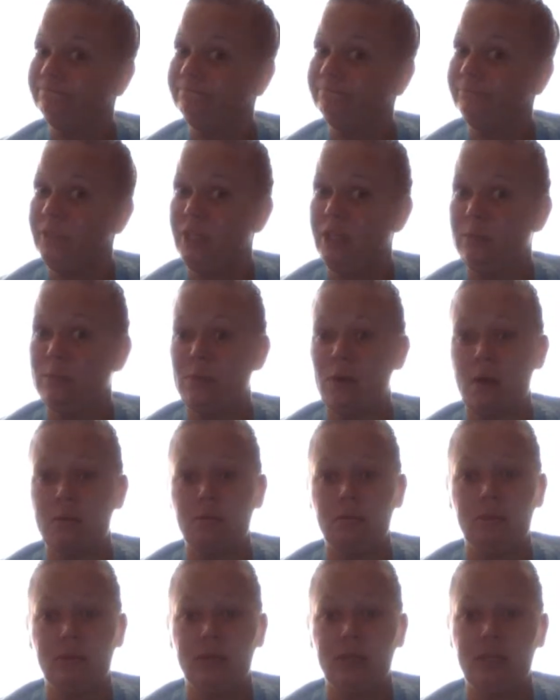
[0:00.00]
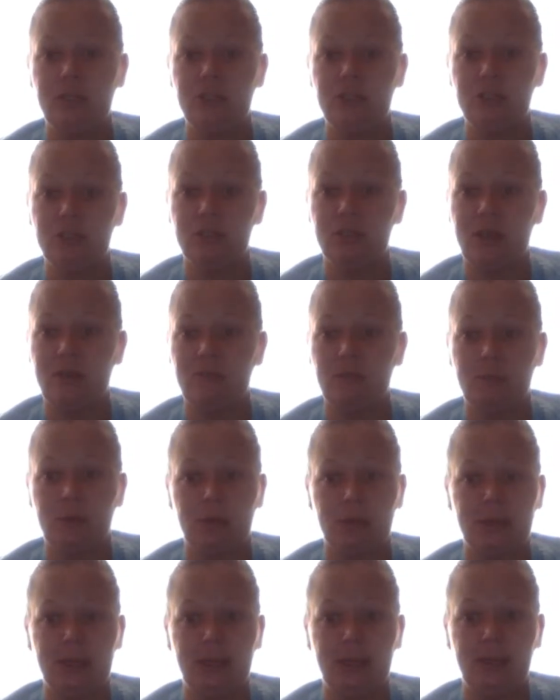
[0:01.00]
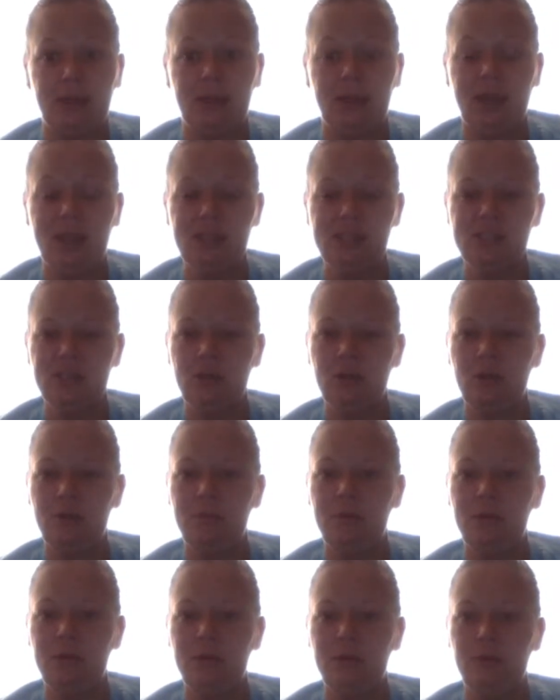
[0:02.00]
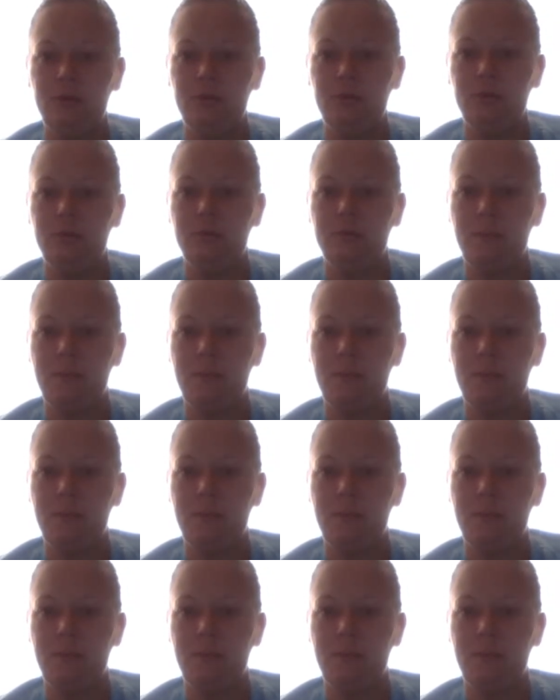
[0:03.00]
you probably shouldn't have a monkey. Hey, Solo Blue.